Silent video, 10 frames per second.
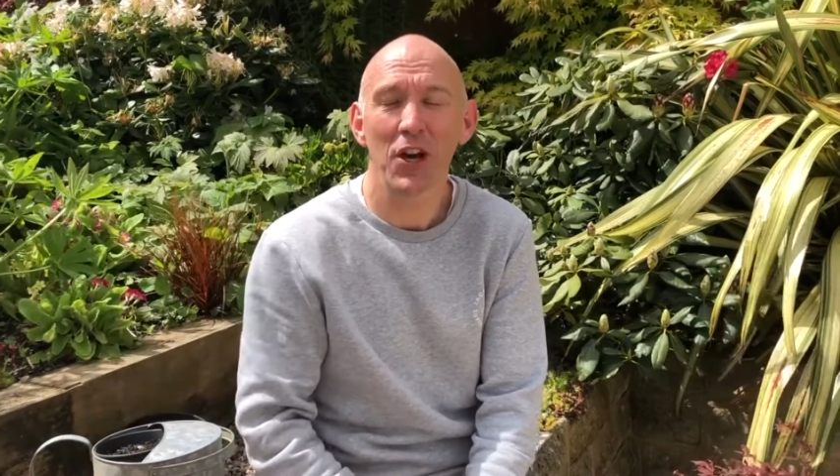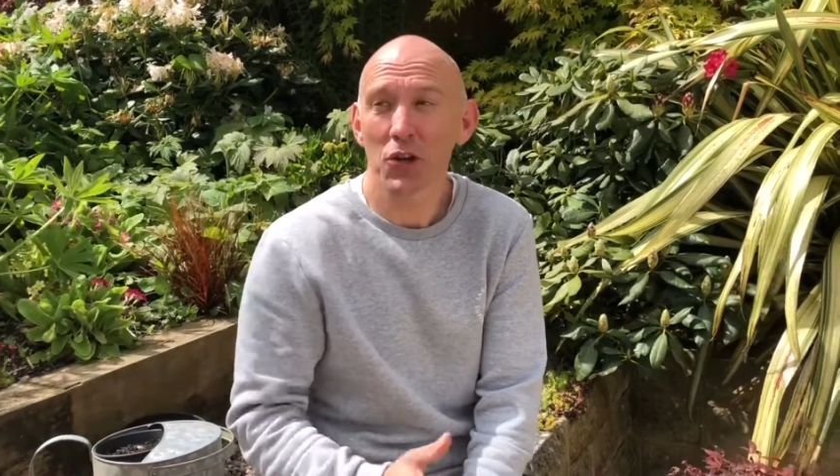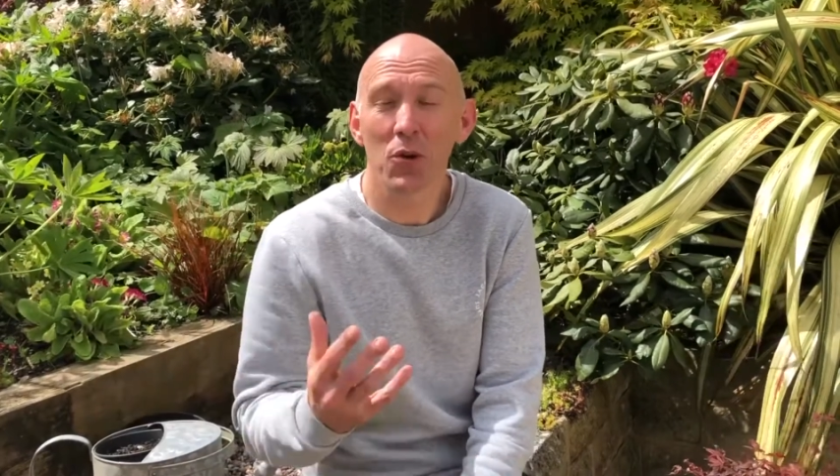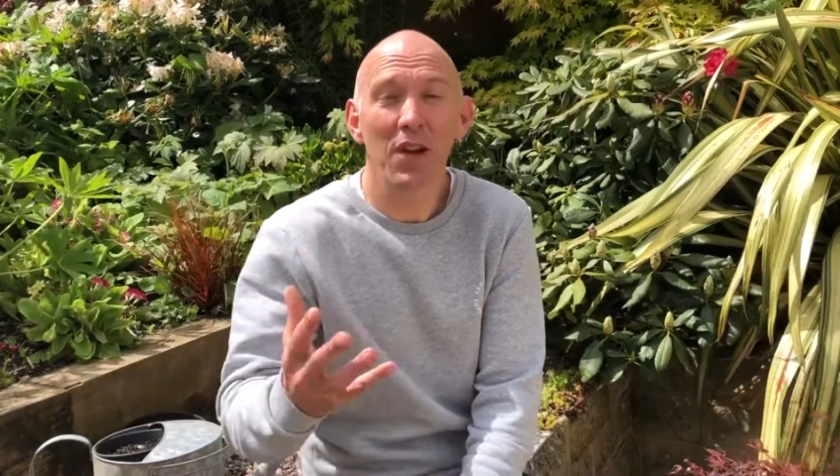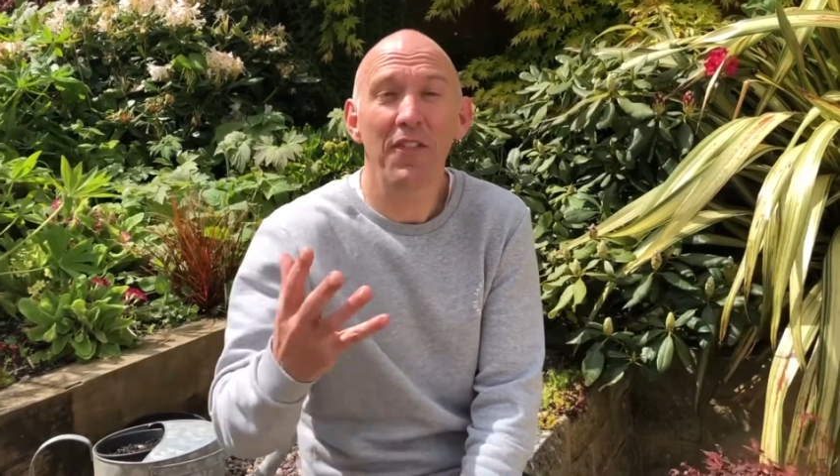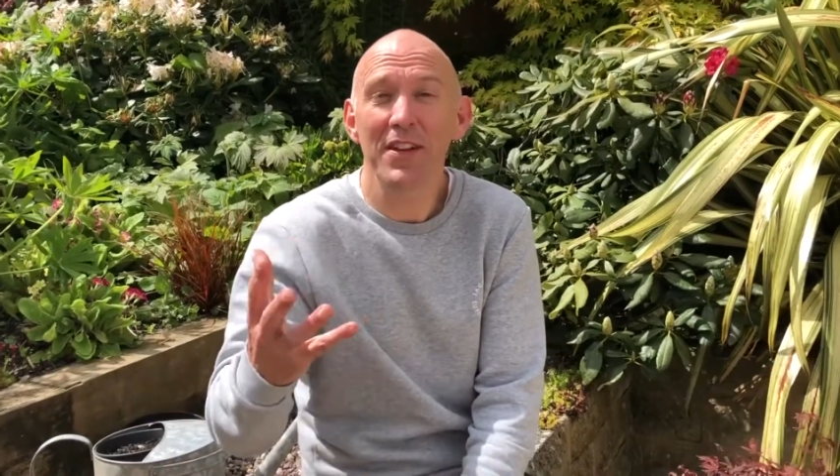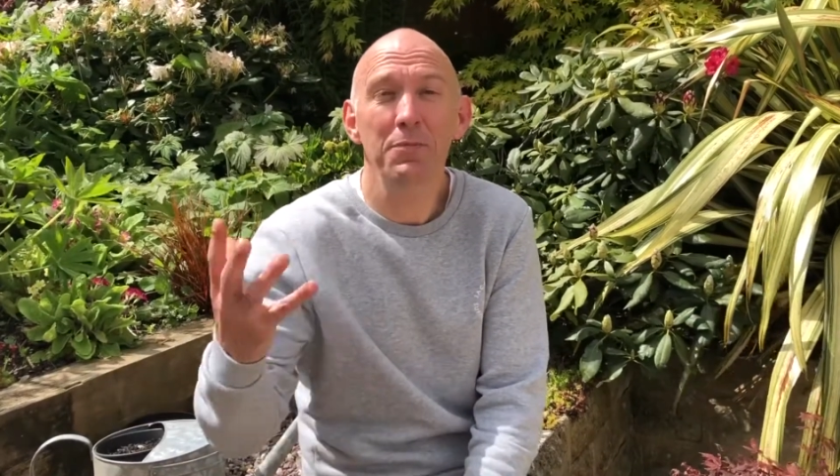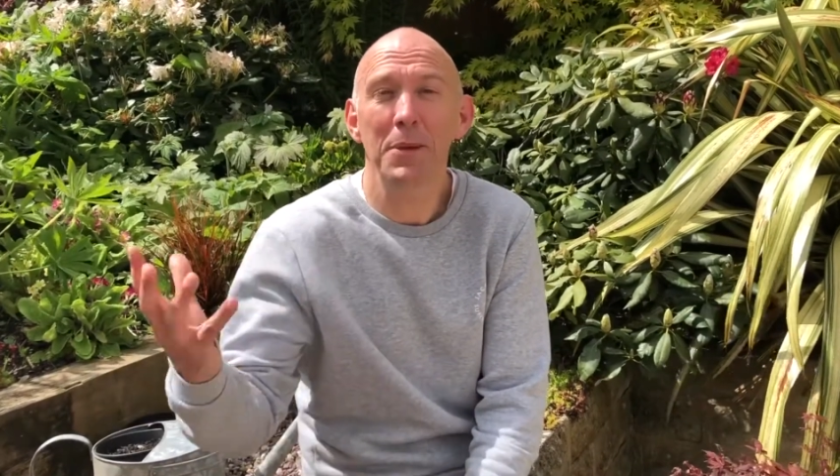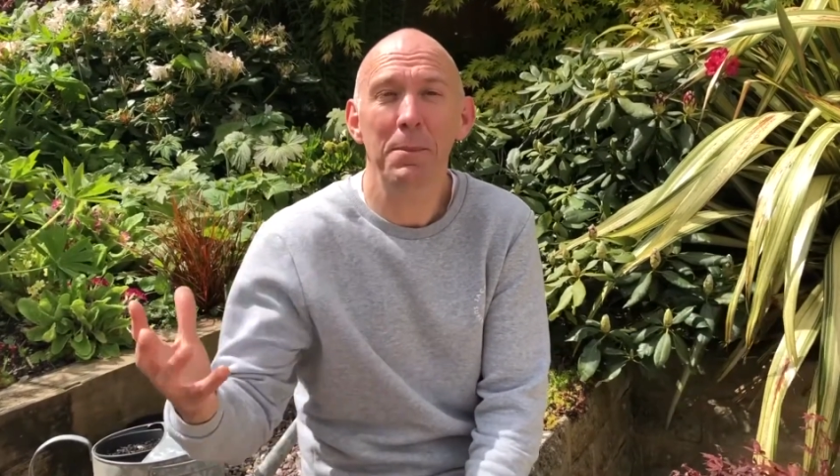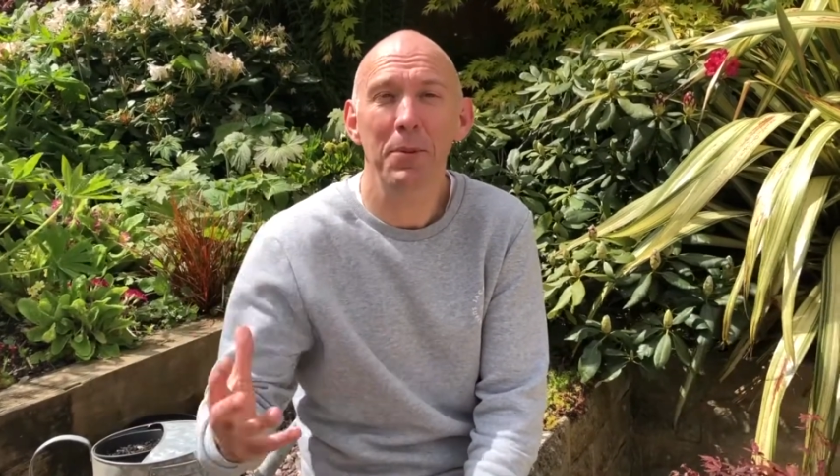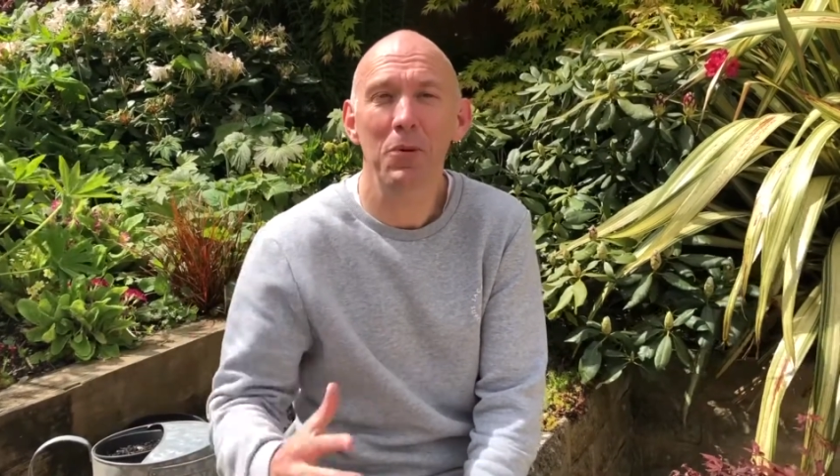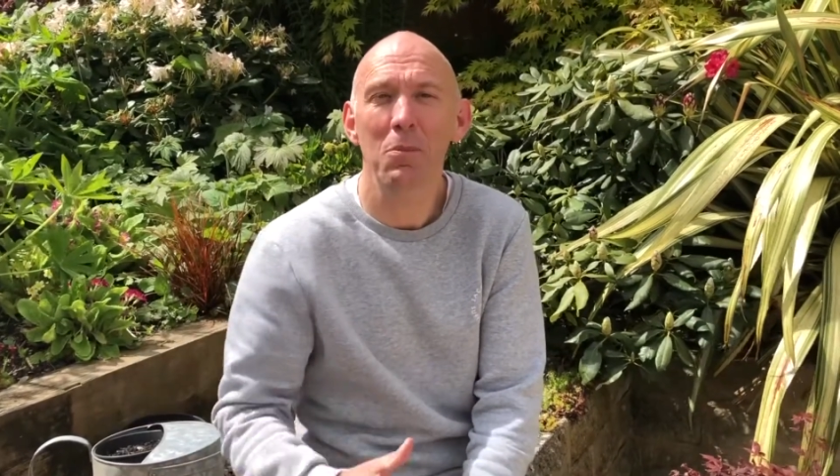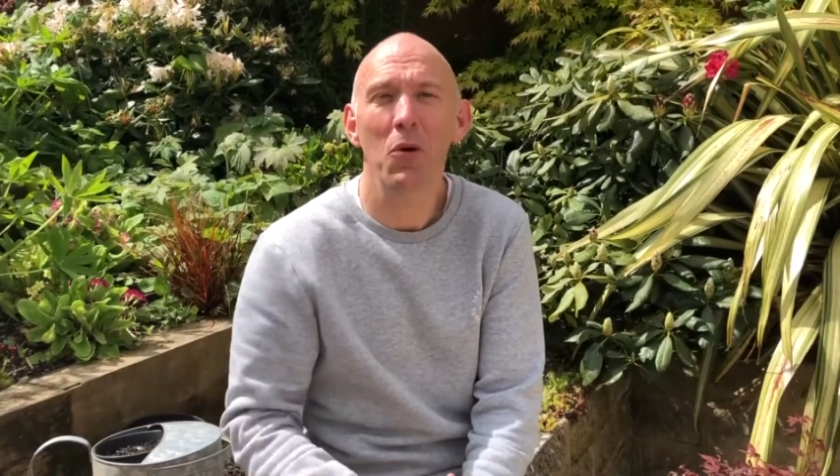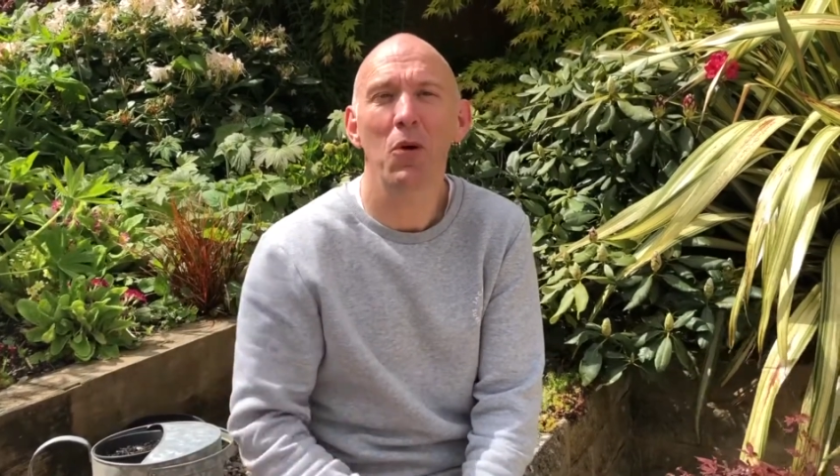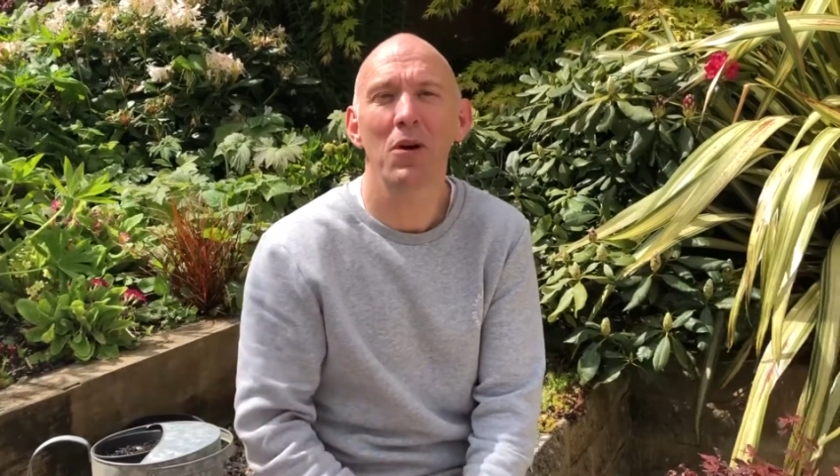You'll love his people
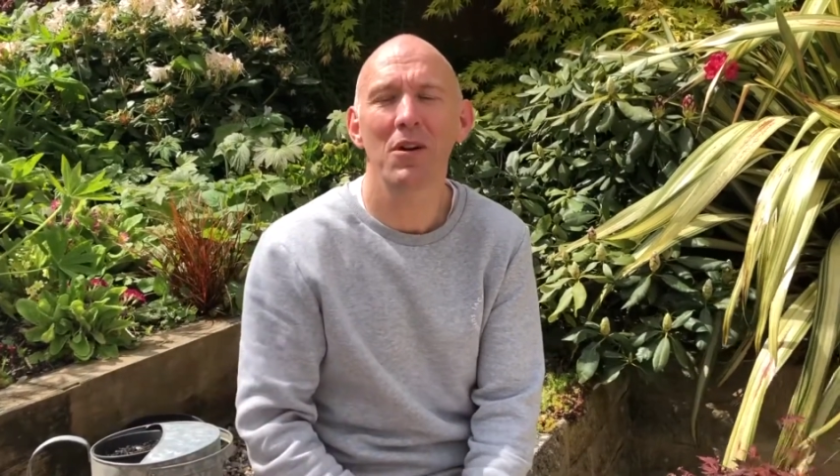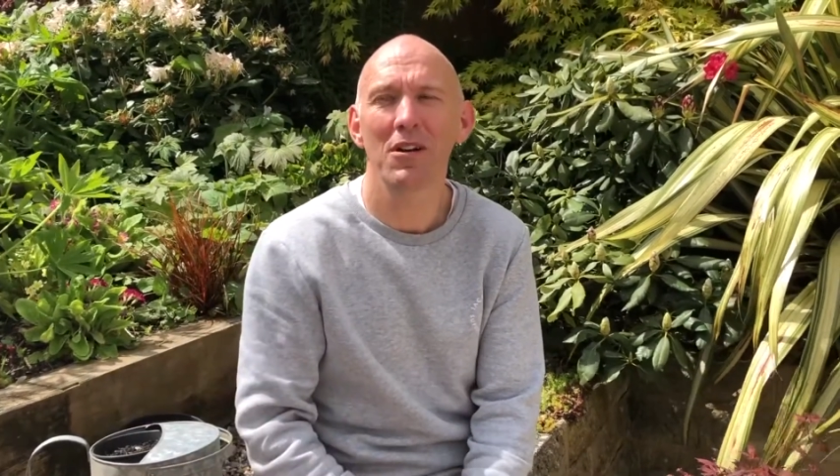more.